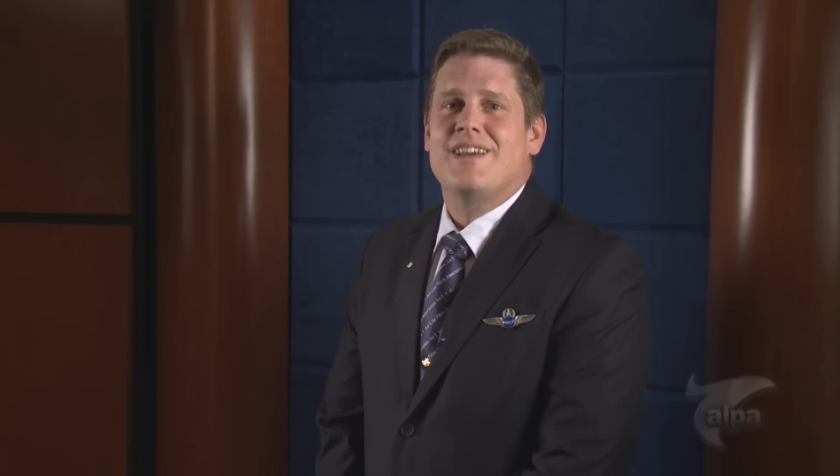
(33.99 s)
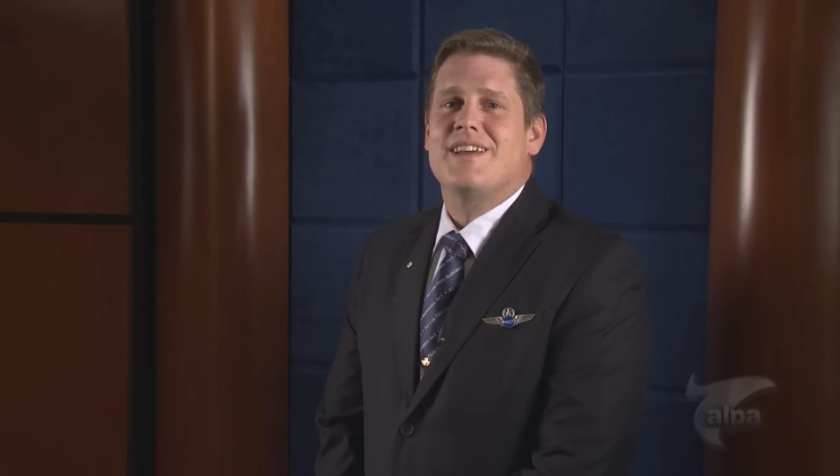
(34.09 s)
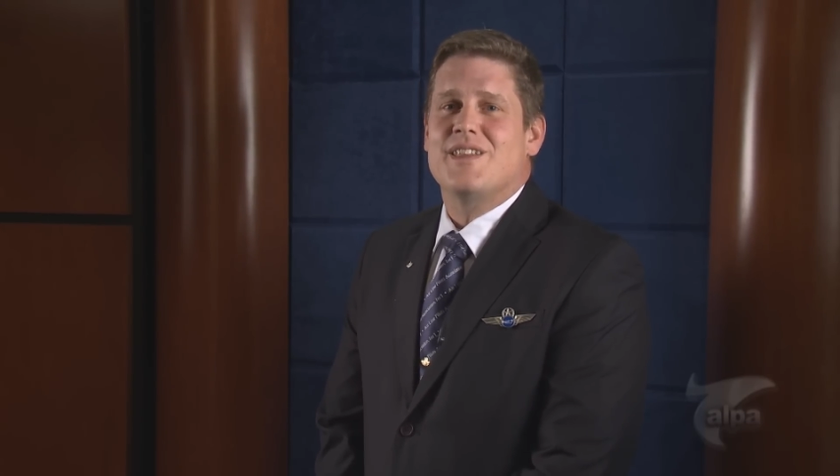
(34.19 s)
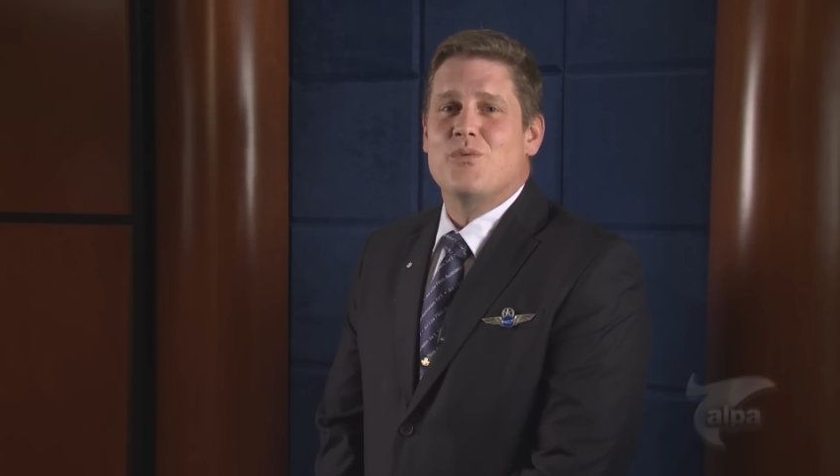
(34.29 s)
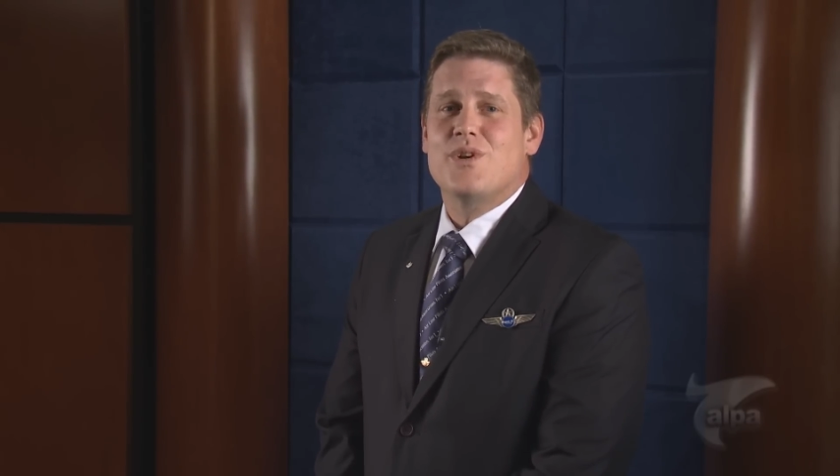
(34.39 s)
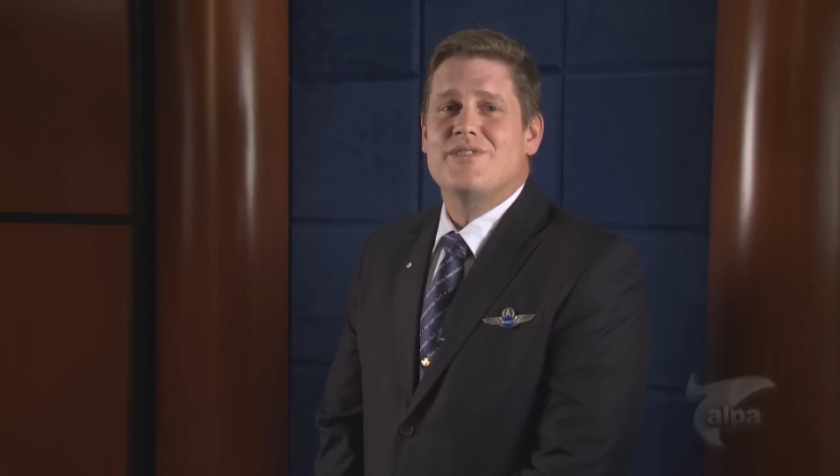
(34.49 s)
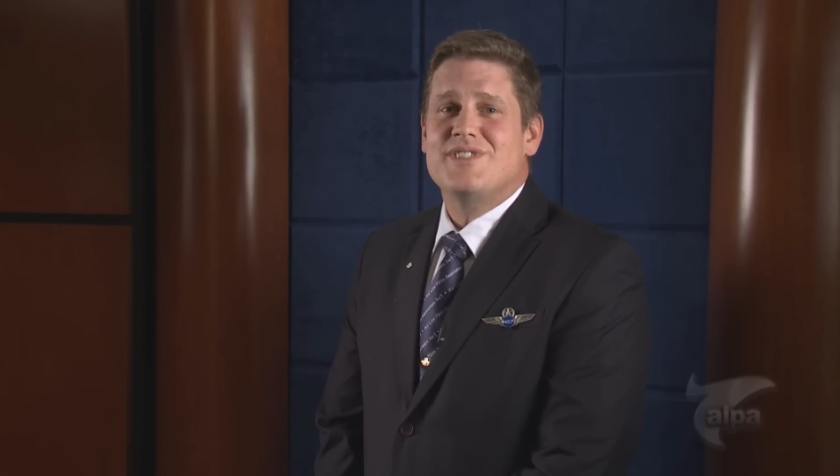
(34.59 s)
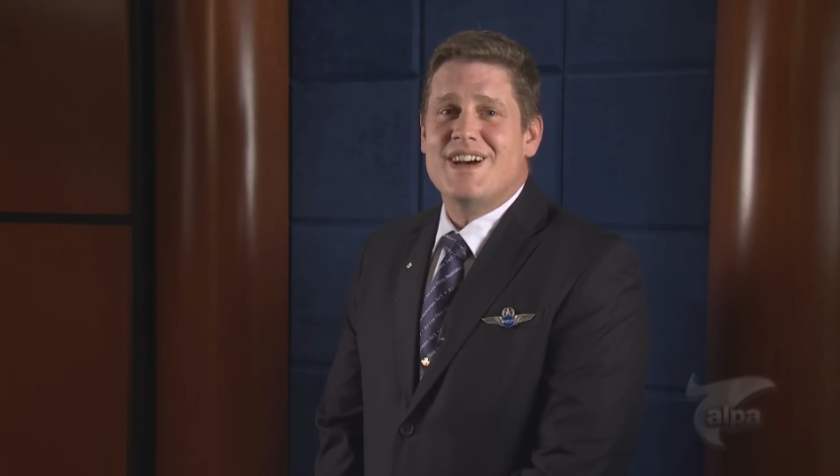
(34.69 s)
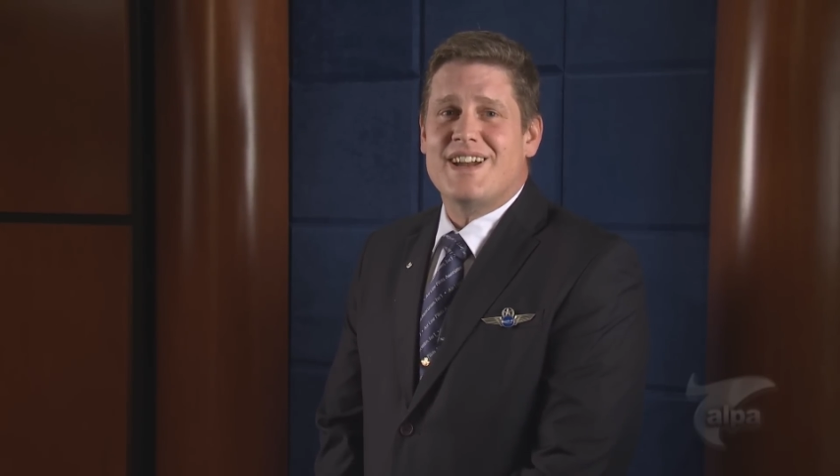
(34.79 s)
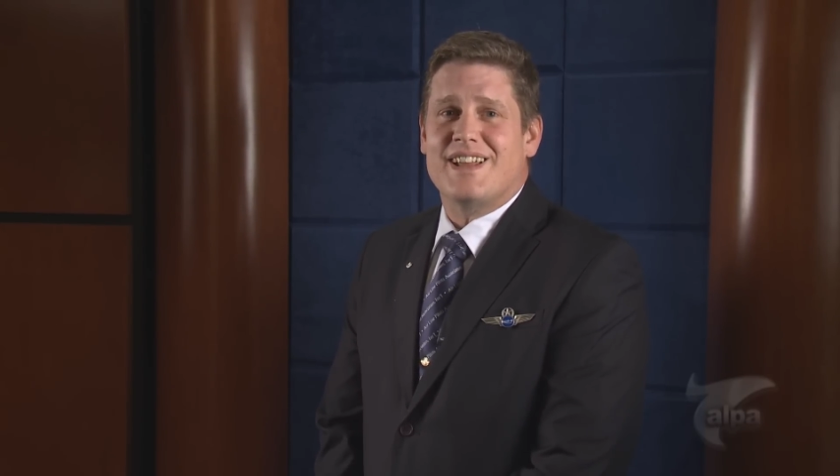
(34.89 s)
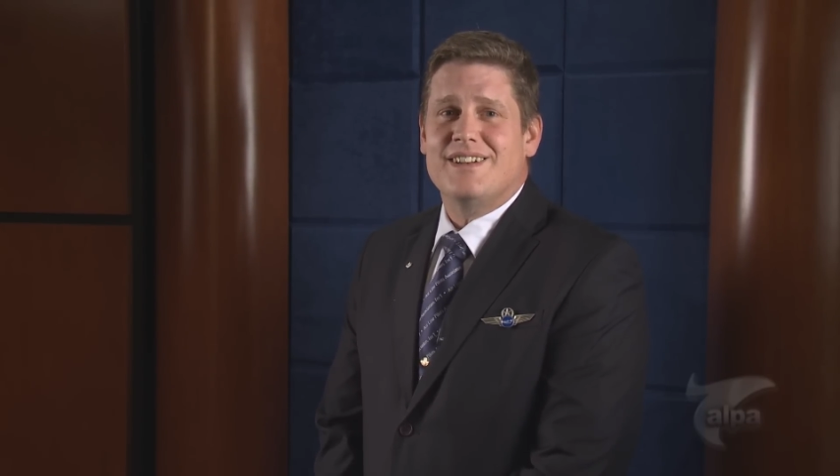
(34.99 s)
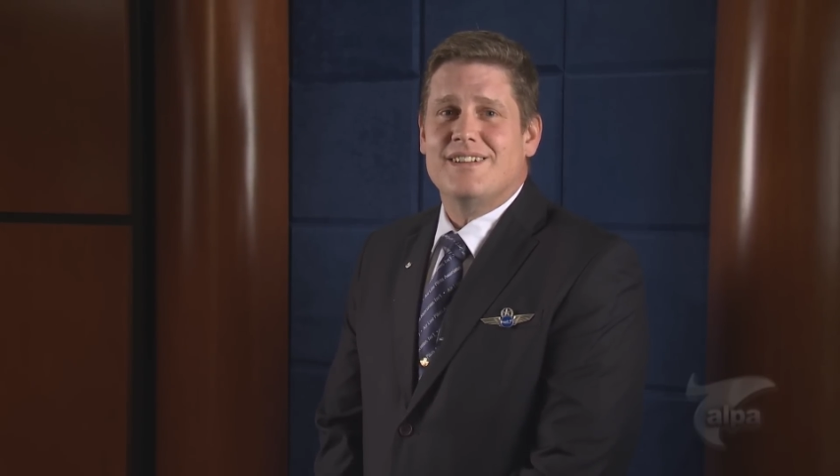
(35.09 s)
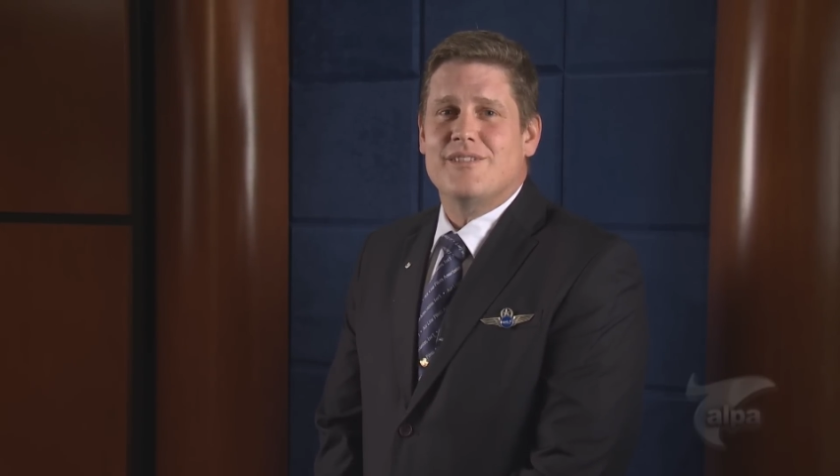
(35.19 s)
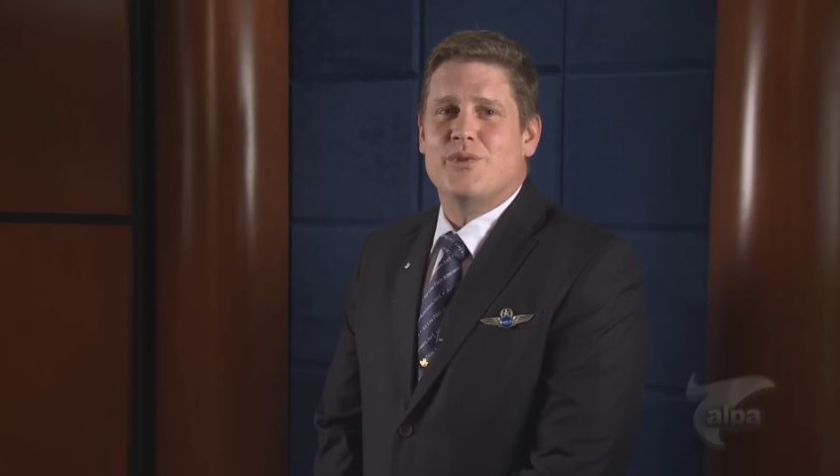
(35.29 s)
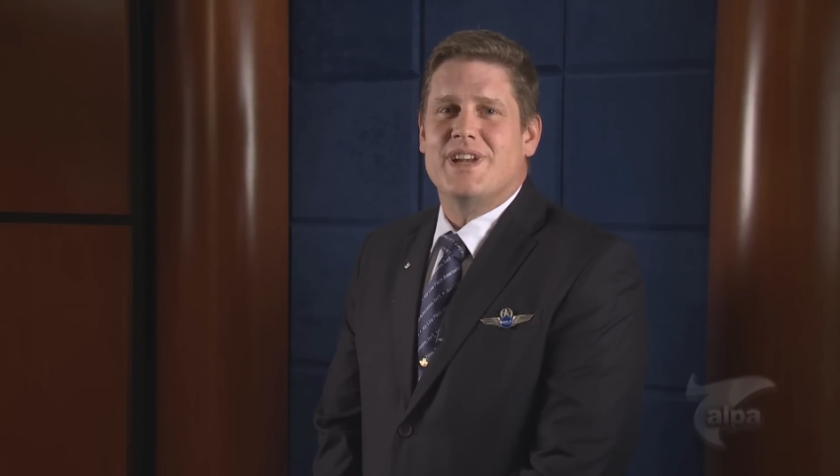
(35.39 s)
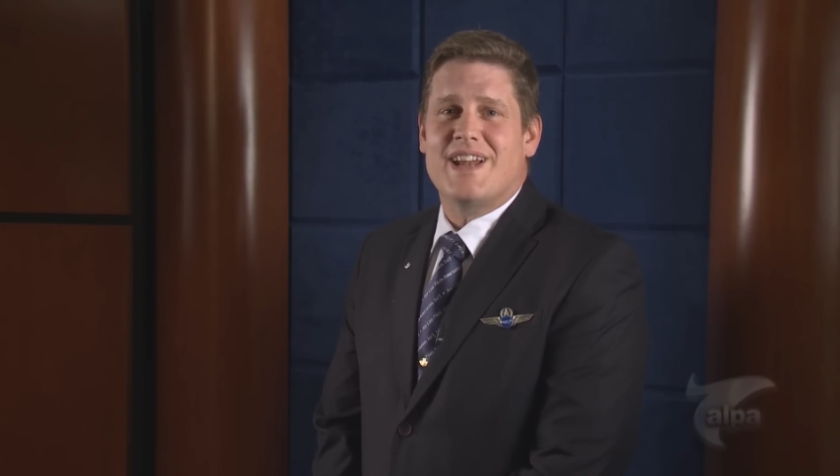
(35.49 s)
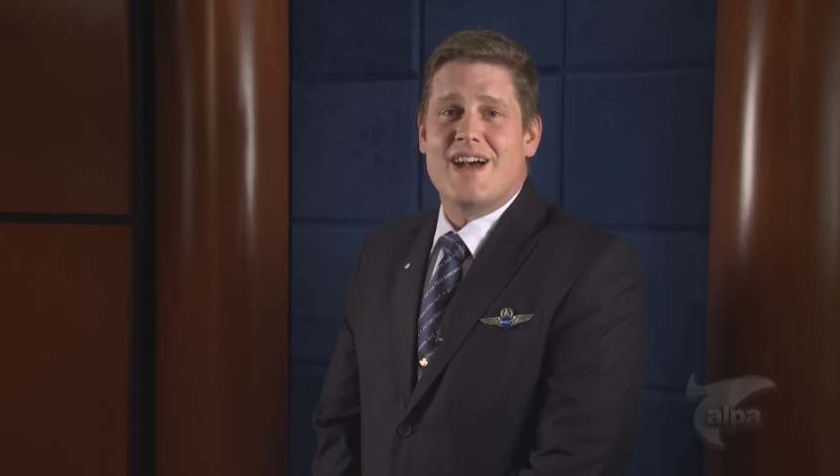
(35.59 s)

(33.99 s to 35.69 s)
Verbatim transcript: and they would have done it if we didn't